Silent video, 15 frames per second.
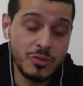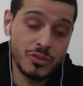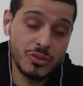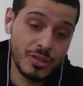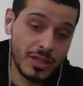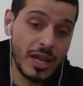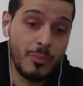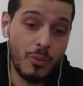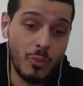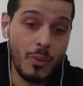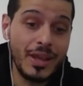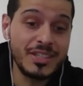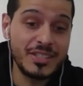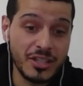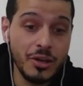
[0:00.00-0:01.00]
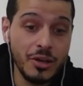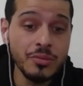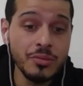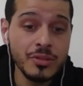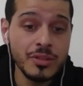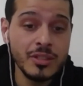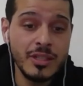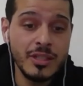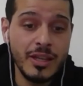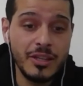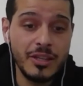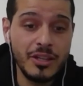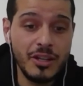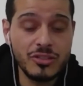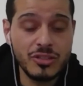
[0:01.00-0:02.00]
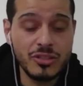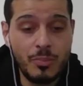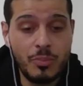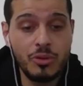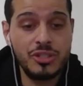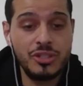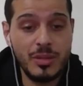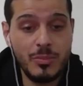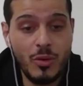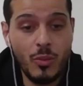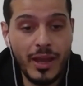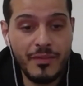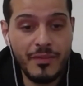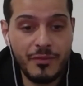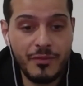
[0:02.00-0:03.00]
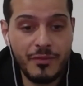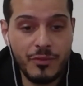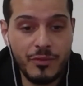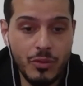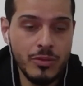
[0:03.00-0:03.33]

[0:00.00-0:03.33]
This was a couple of weeks ago, so I pushed them away